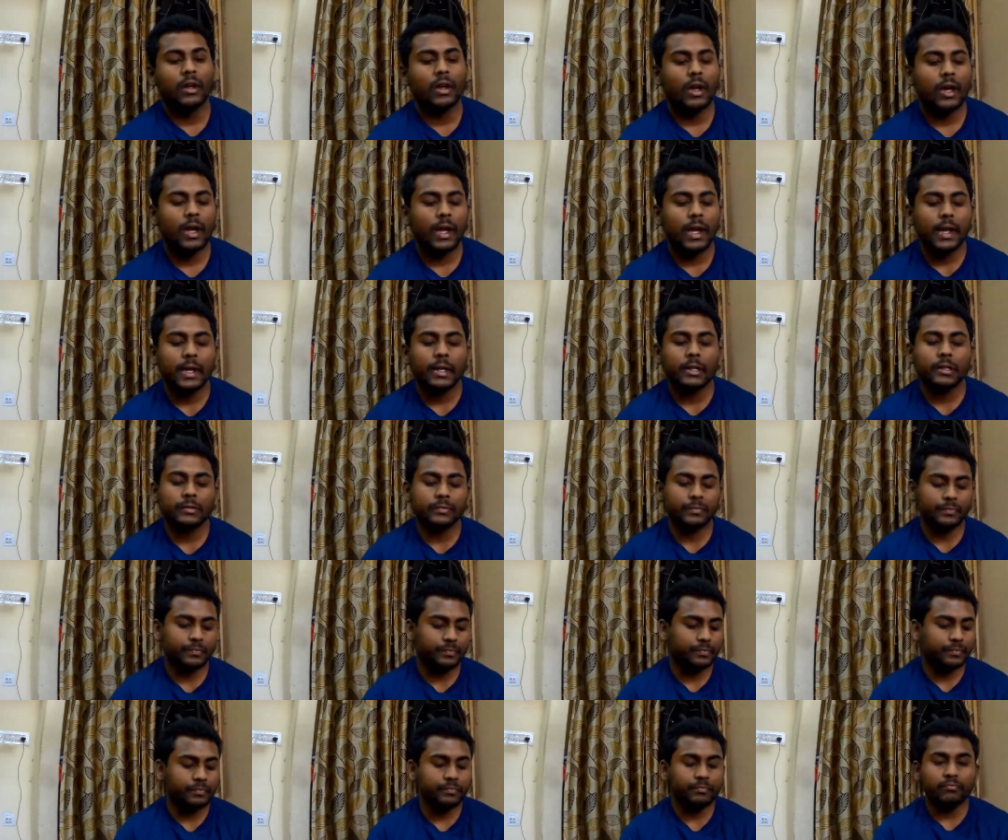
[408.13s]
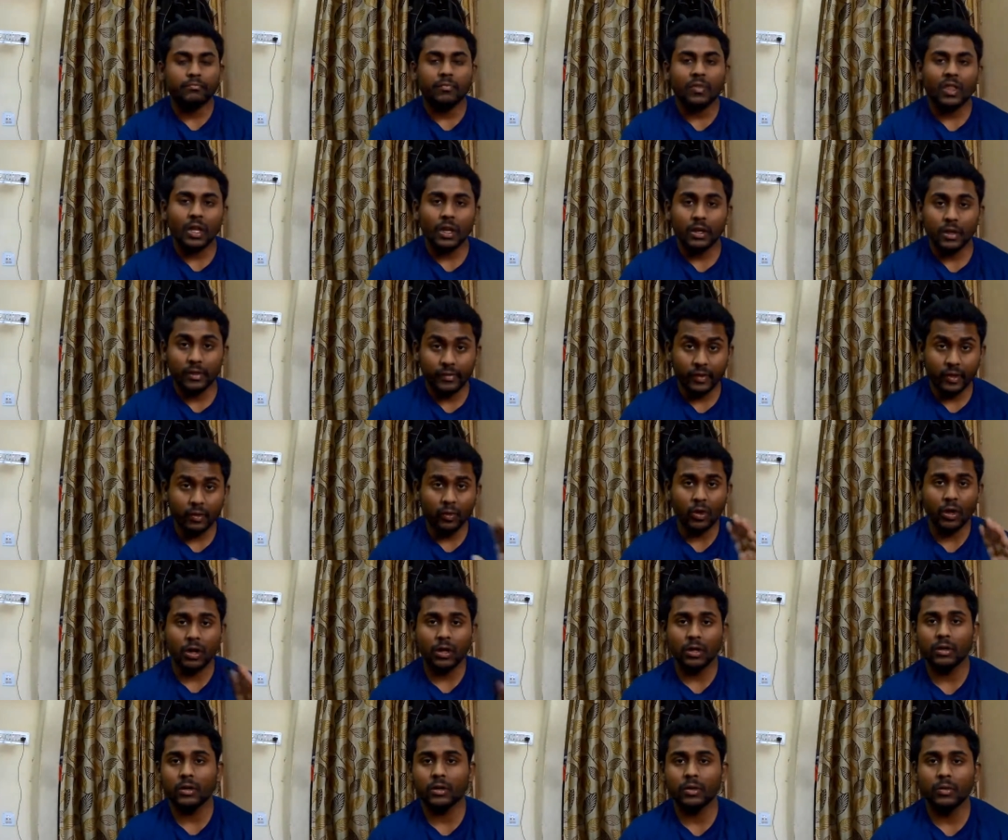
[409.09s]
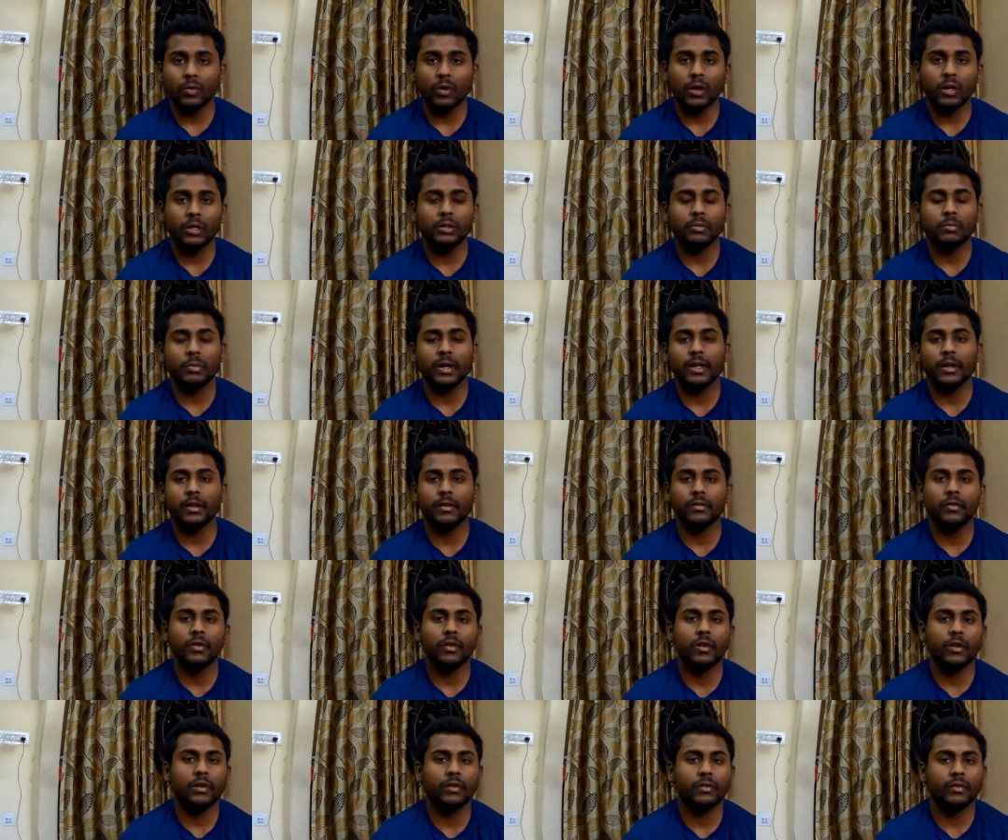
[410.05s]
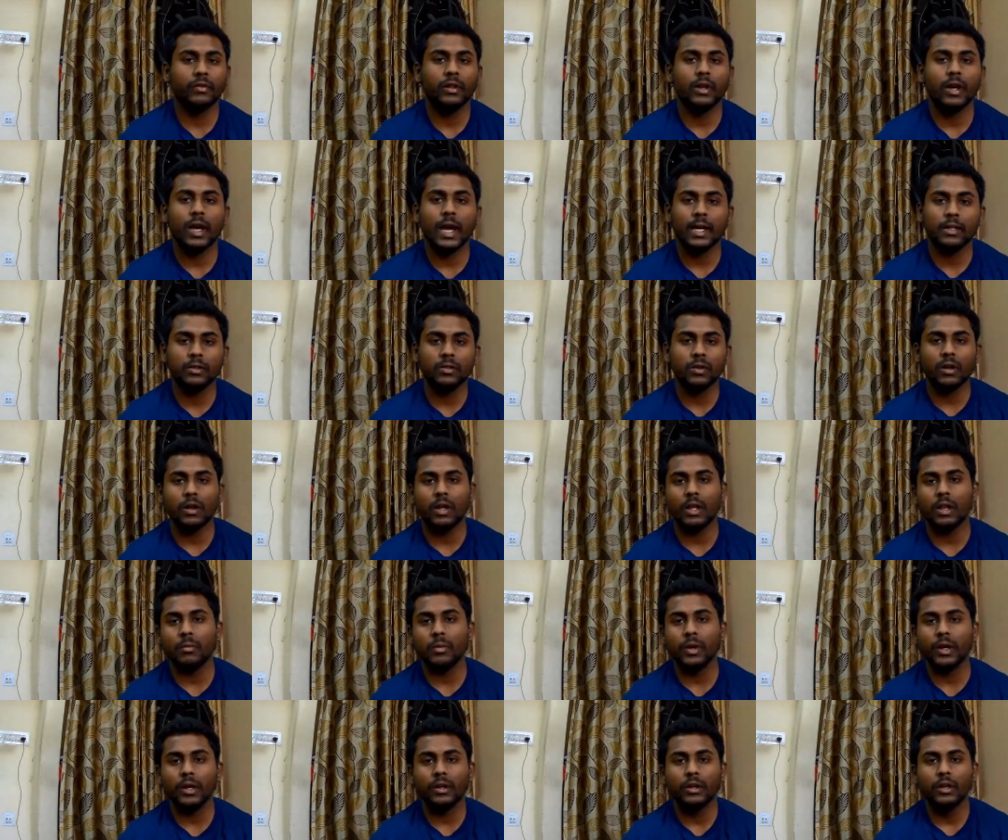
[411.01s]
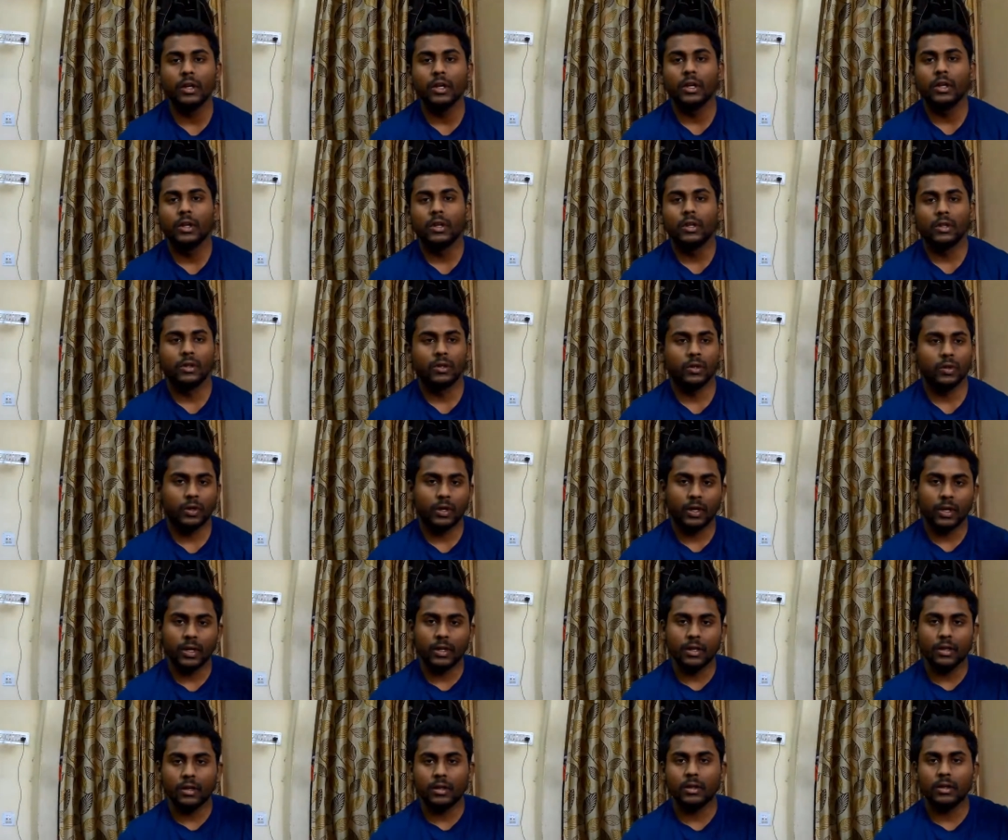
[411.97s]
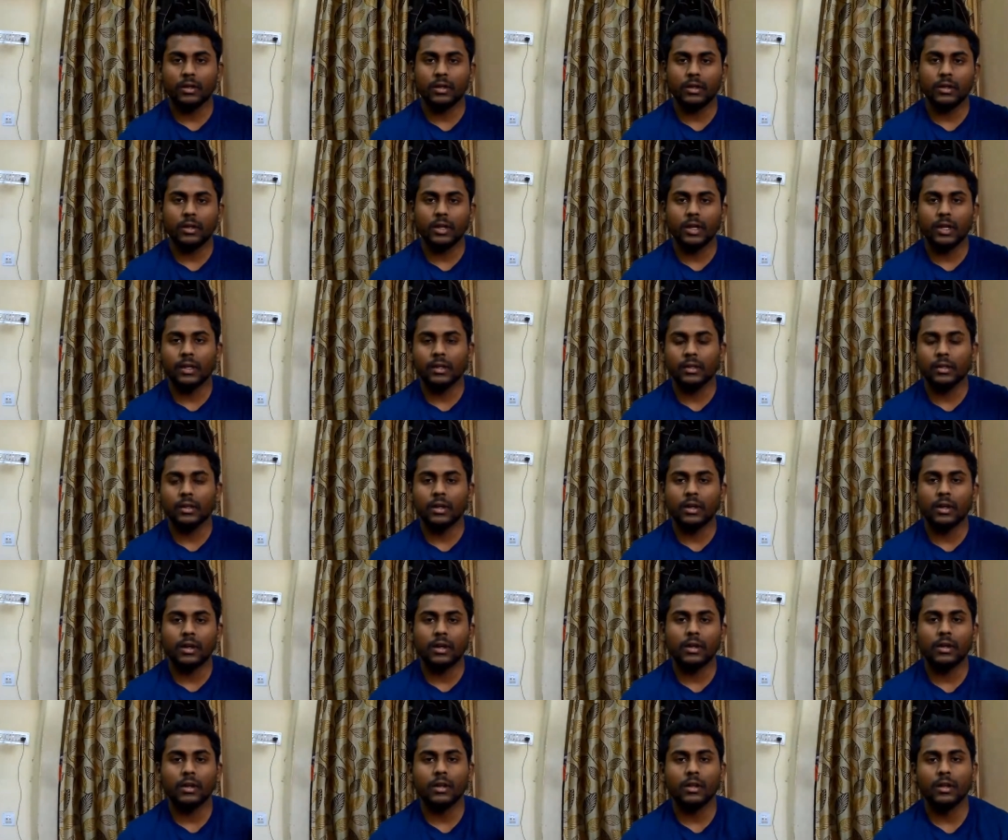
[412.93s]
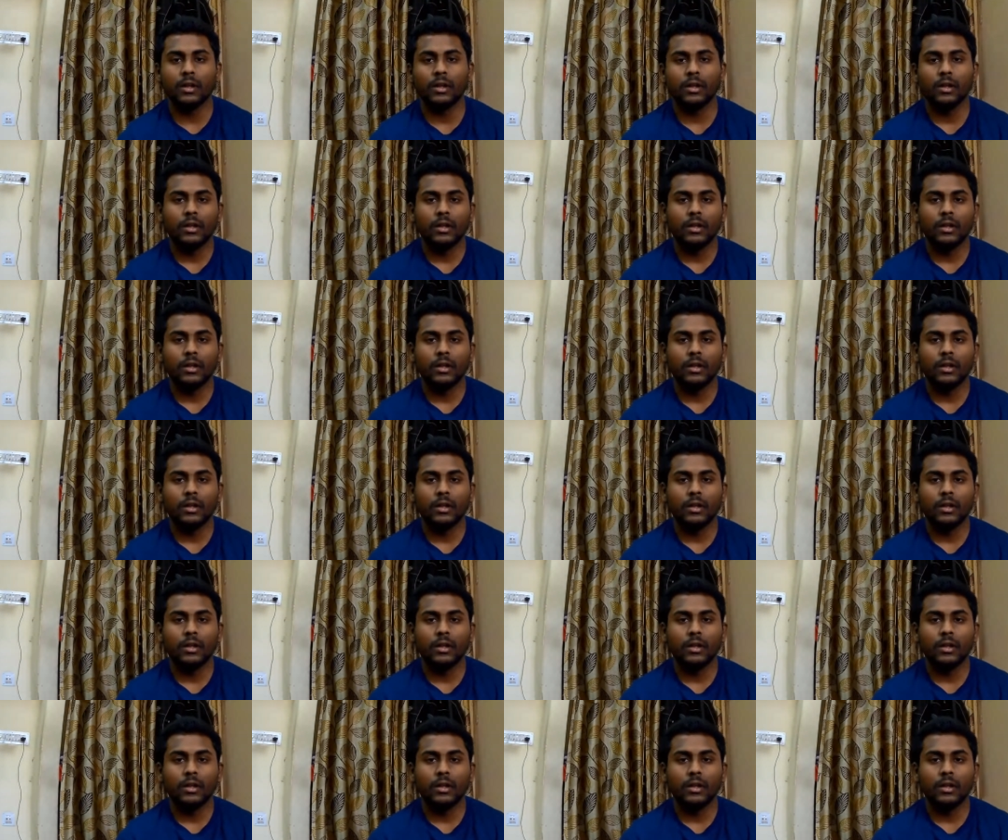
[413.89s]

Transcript: and if you want to watch my review of the Axor helmet you can uh, click the